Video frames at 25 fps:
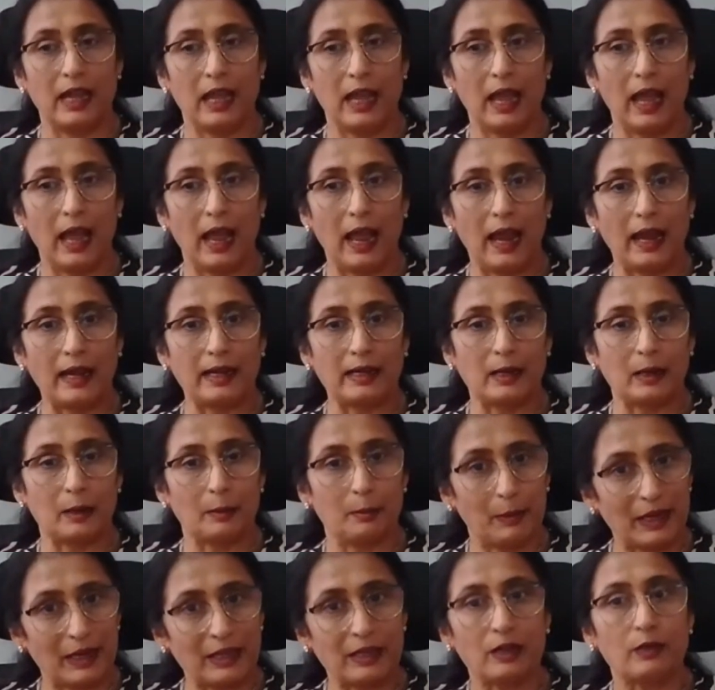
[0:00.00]
and
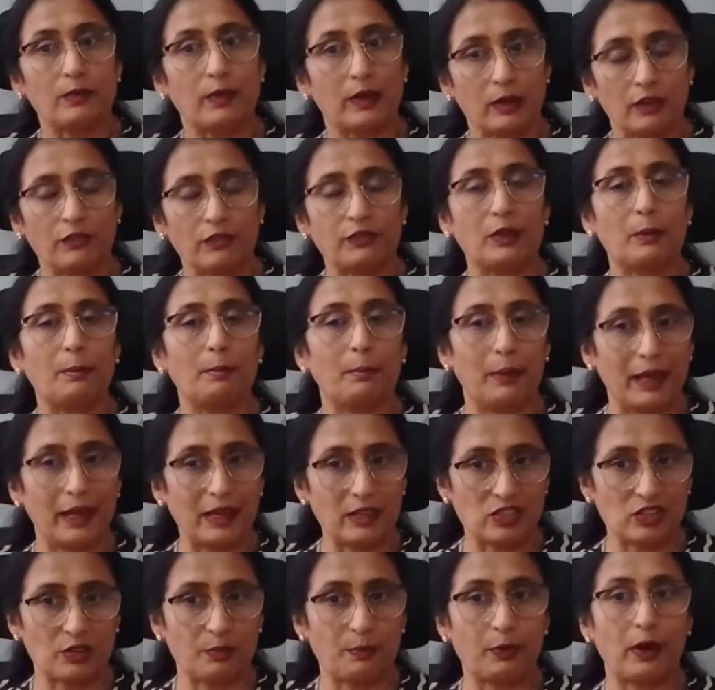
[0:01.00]
made it one of the
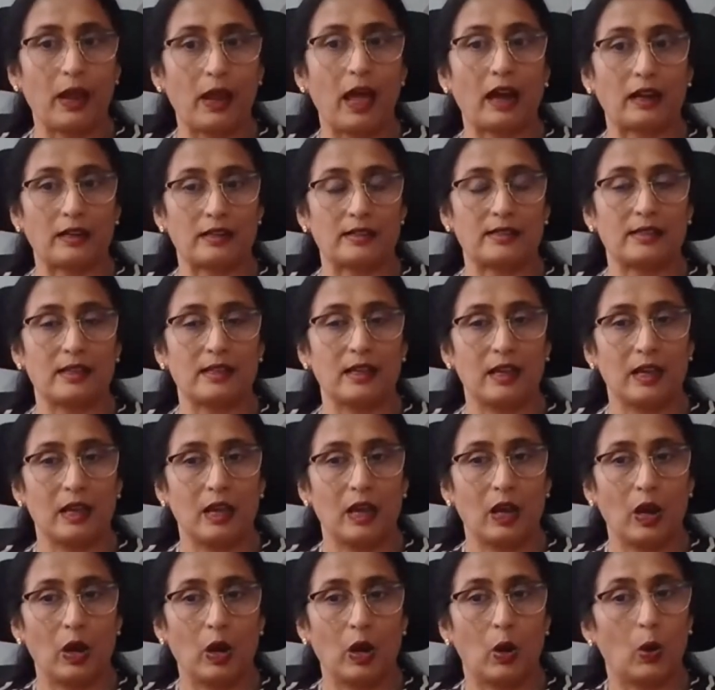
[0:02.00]
best products,
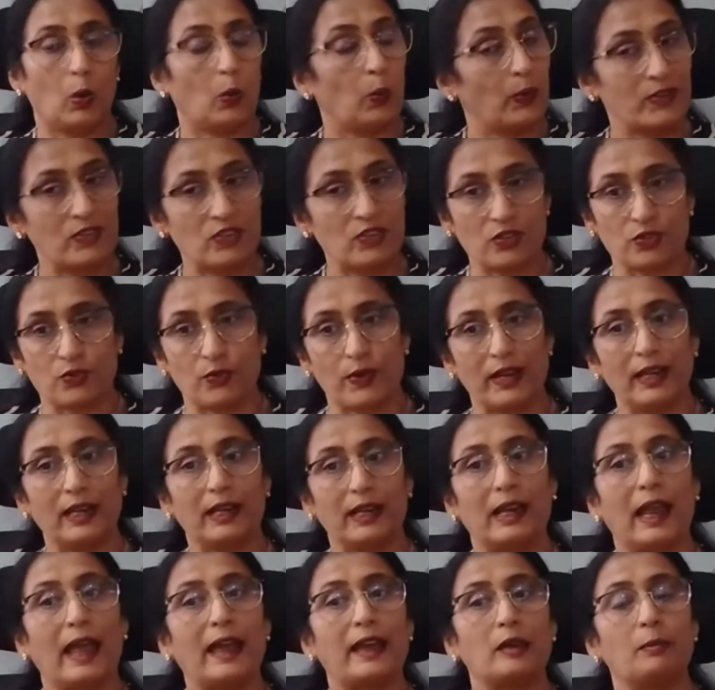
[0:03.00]
which is really
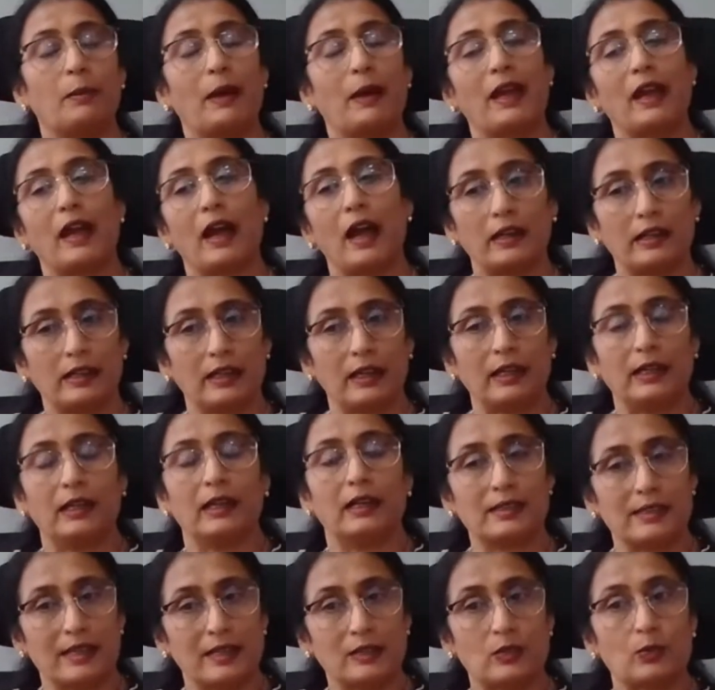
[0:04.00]
liked by our
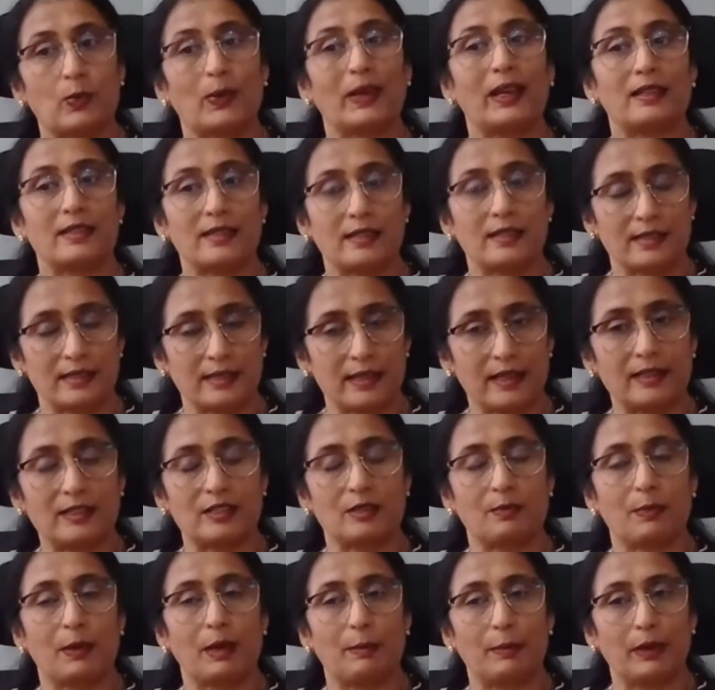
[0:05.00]
dealers as well as the
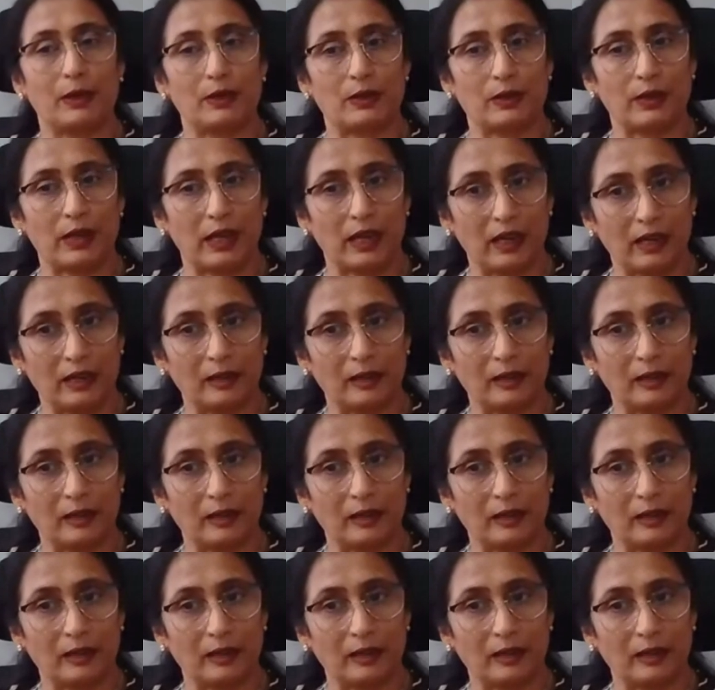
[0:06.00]
salespeople today.